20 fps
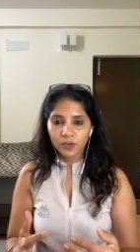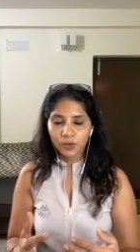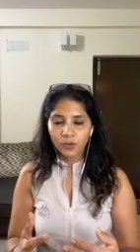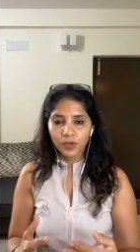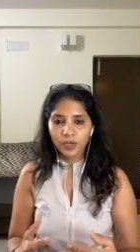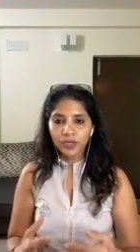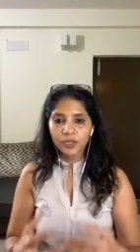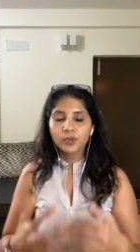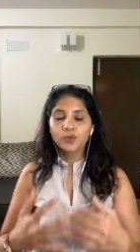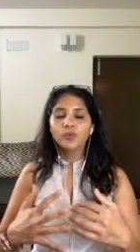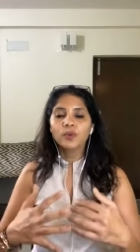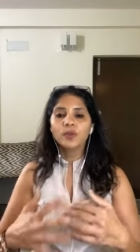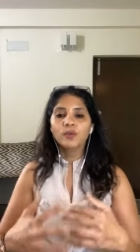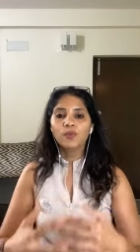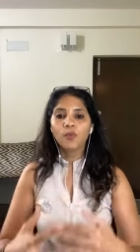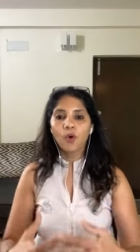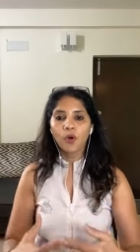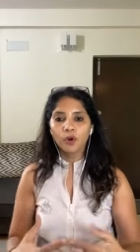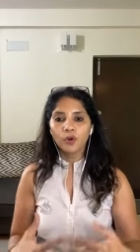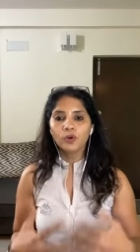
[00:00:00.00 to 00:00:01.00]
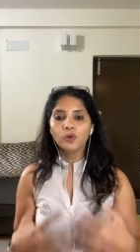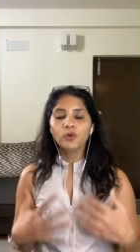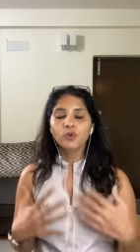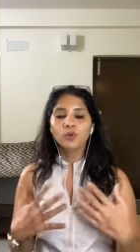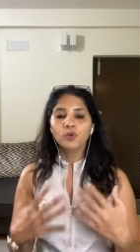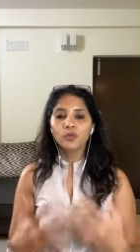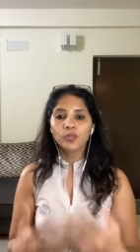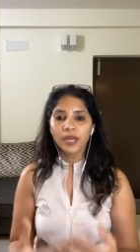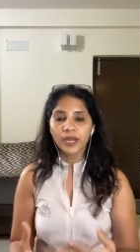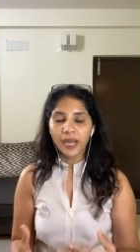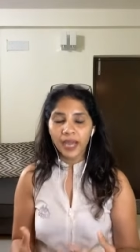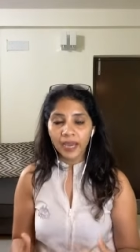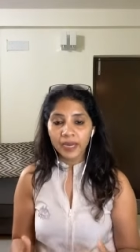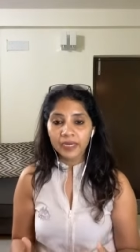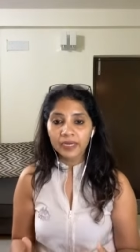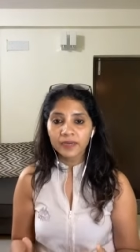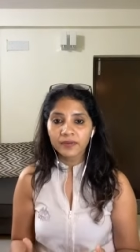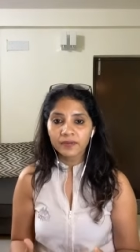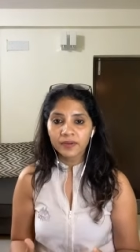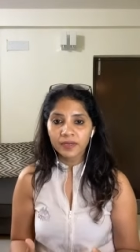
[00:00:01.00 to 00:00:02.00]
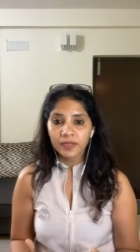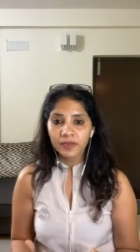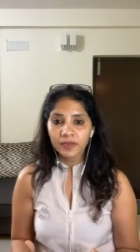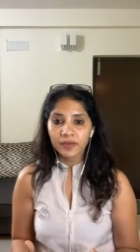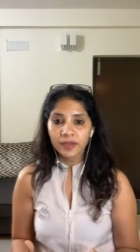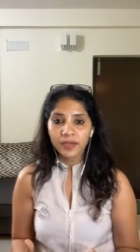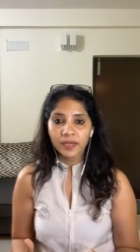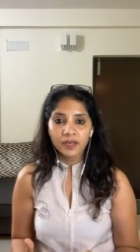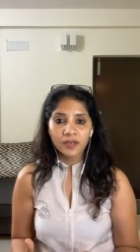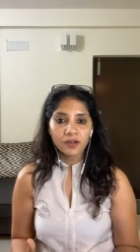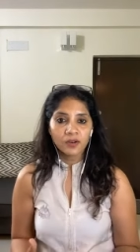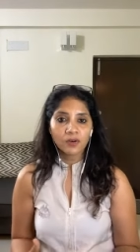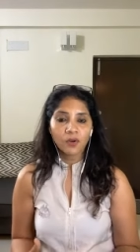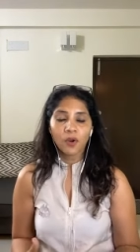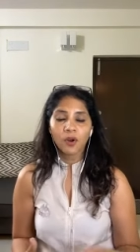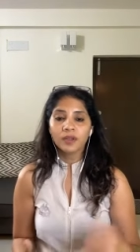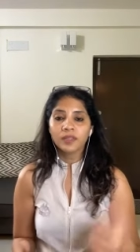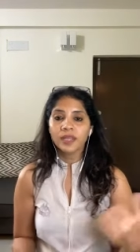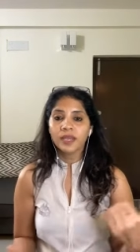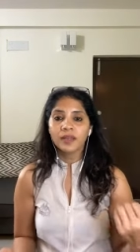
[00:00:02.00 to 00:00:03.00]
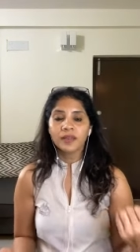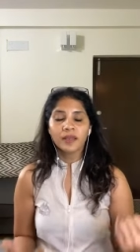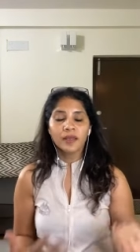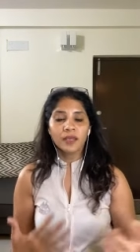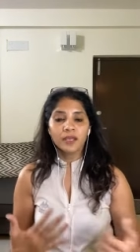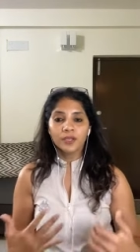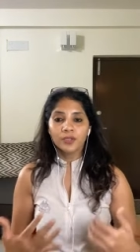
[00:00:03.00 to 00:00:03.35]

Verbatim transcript: okay you will want to do that activity again and not that